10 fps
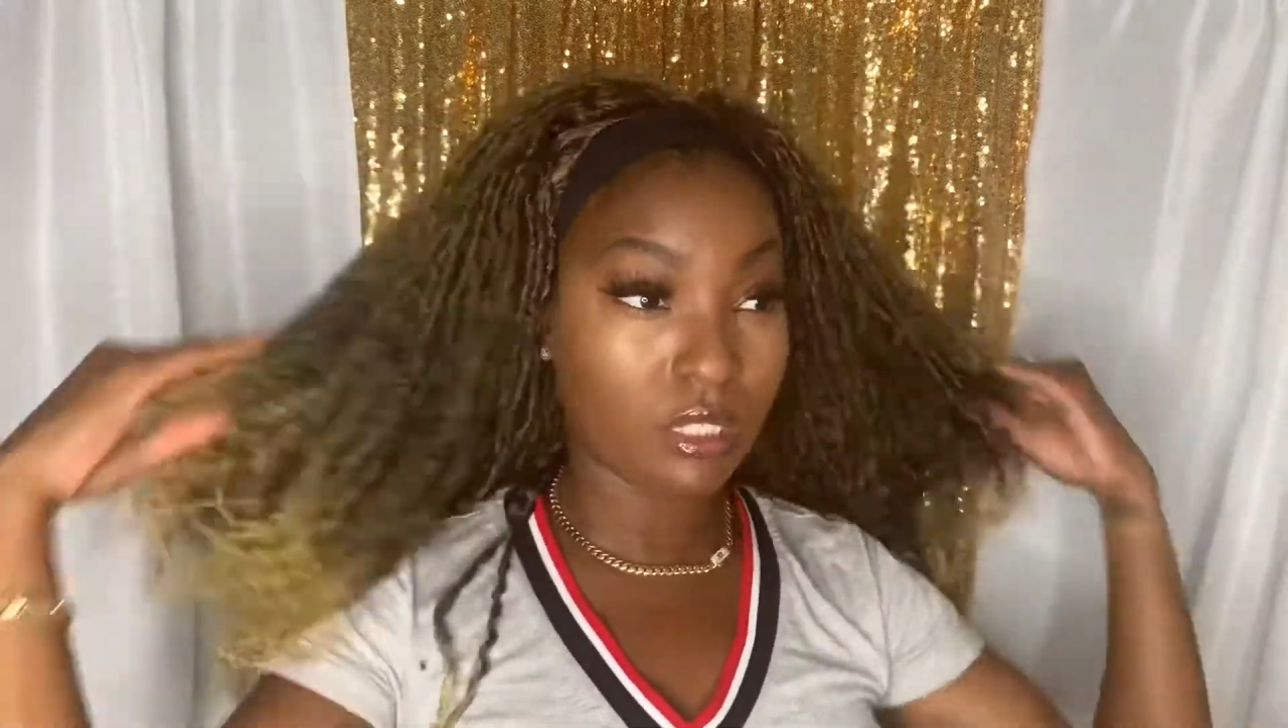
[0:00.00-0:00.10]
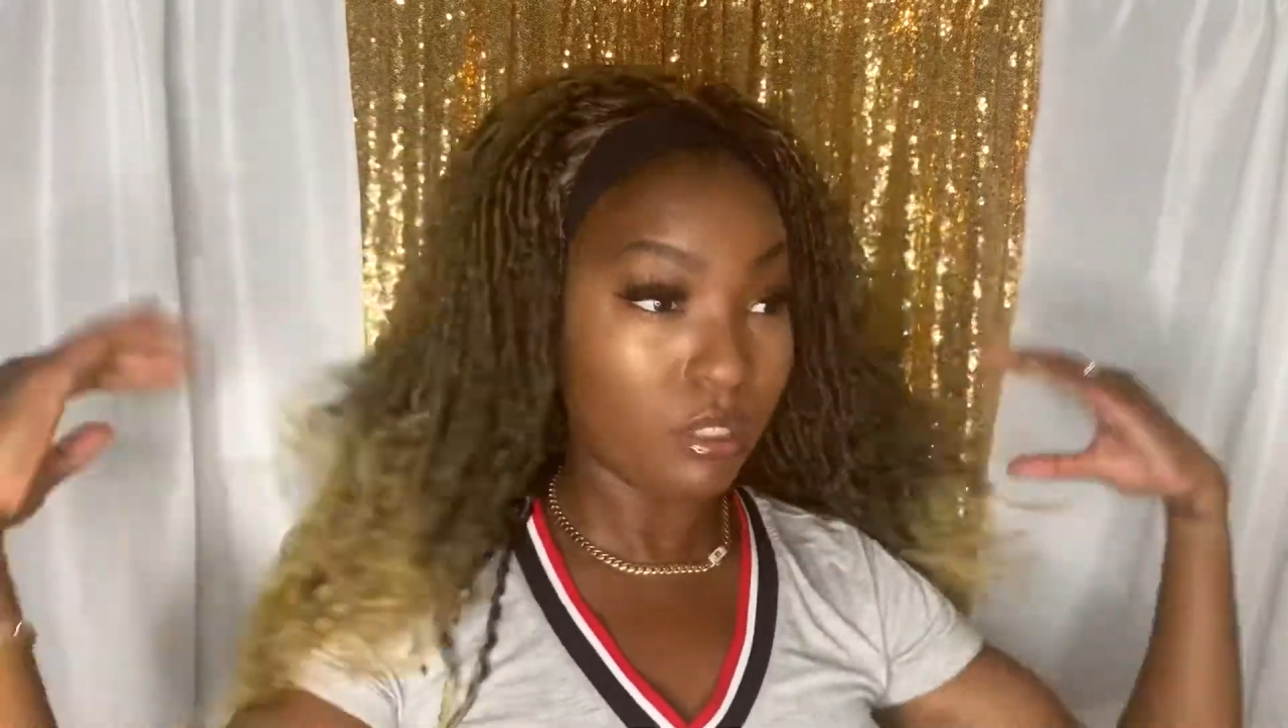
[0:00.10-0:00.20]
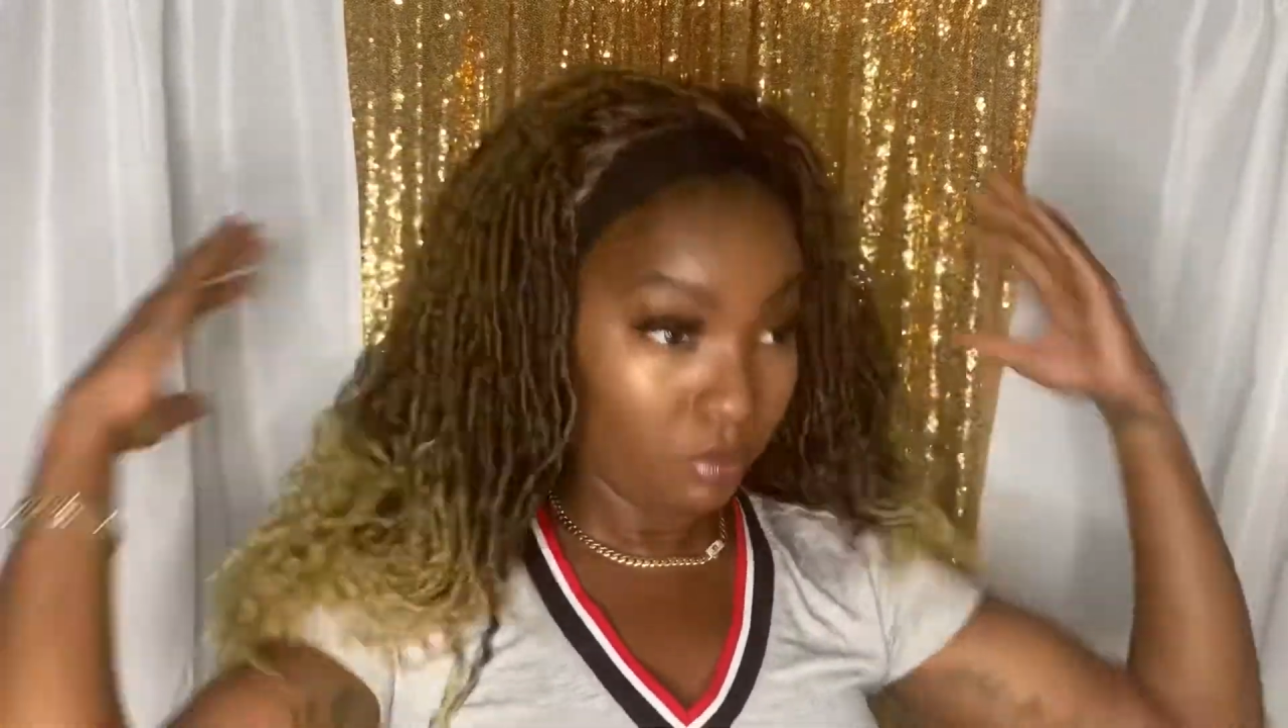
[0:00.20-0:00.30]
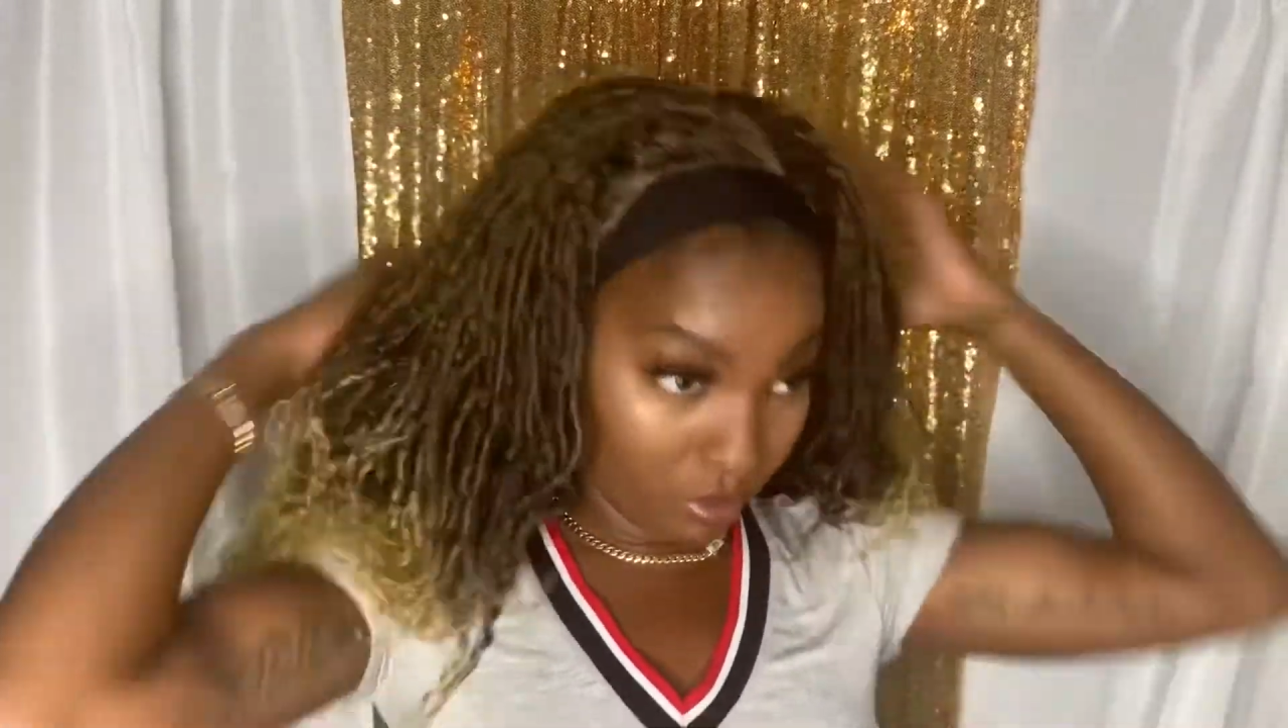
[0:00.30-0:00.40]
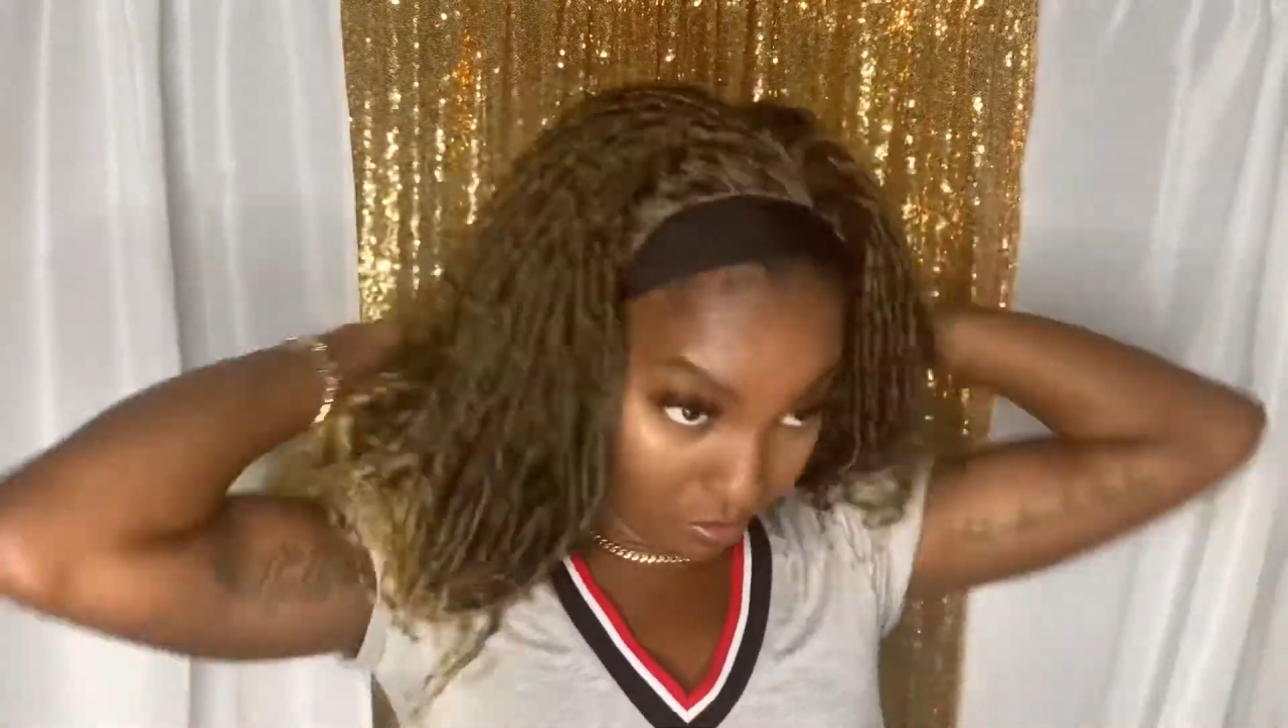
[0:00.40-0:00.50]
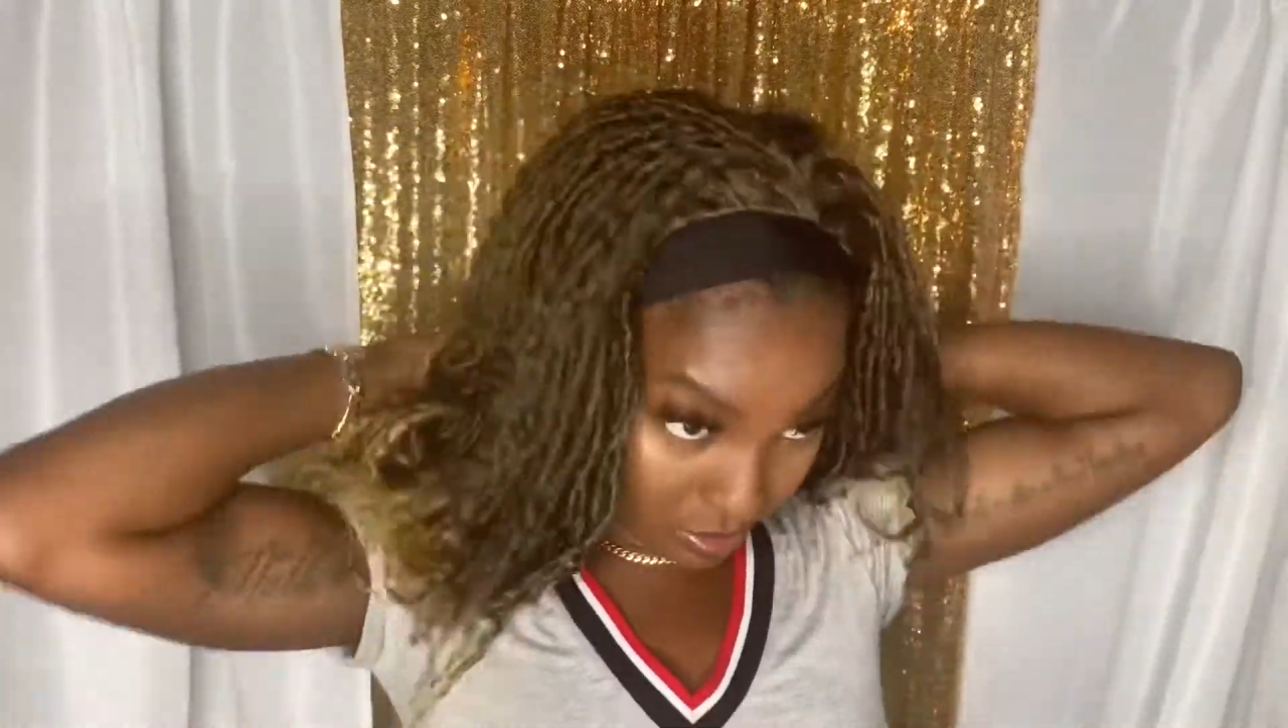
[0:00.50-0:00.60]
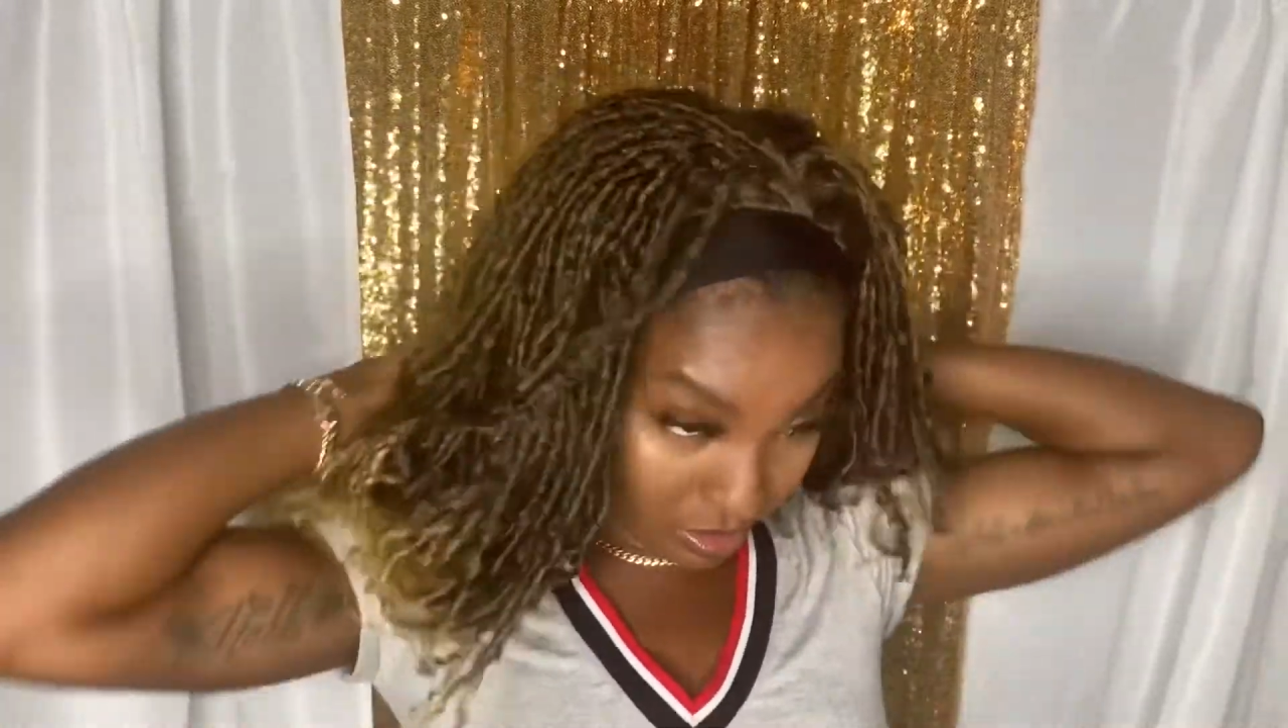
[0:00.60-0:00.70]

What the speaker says: is what we're